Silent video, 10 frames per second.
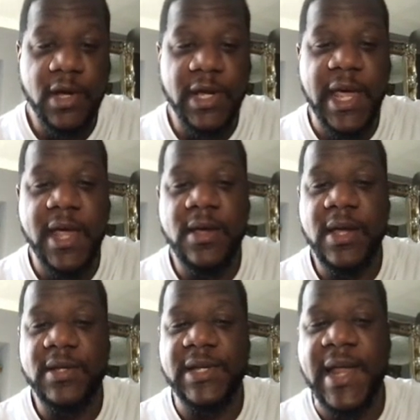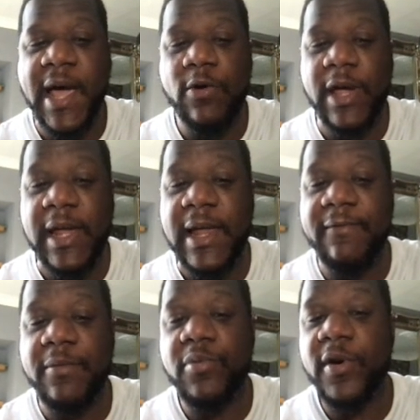Okay, it is now
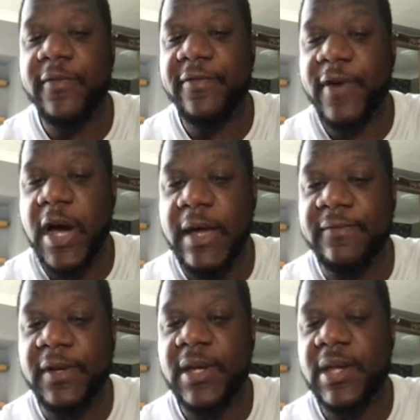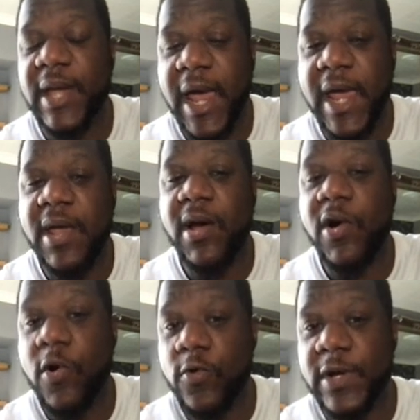11.5k
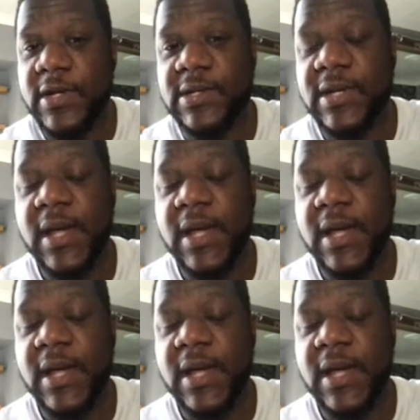holders,